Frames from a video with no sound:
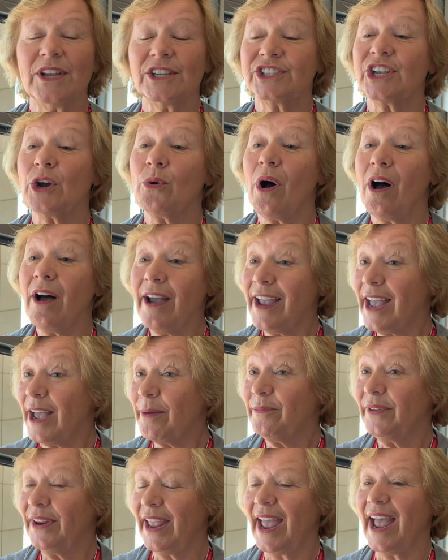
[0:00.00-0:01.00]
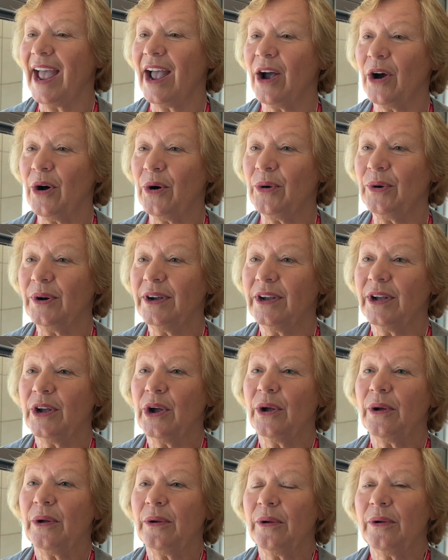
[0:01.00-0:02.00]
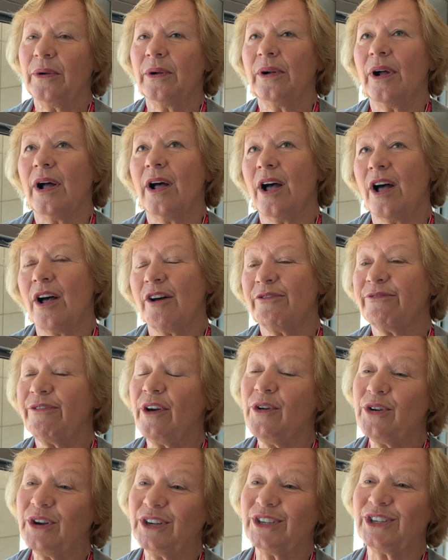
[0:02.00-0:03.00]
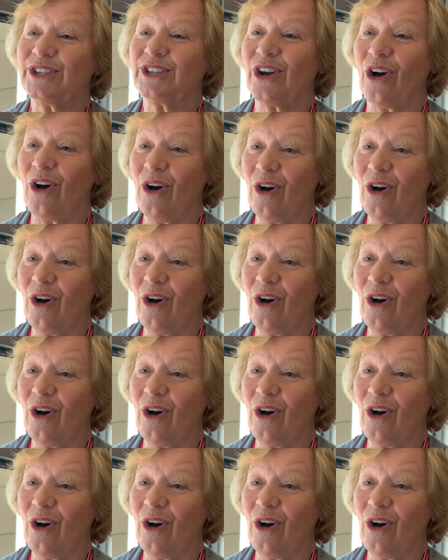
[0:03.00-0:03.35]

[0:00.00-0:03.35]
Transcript: So I am now focused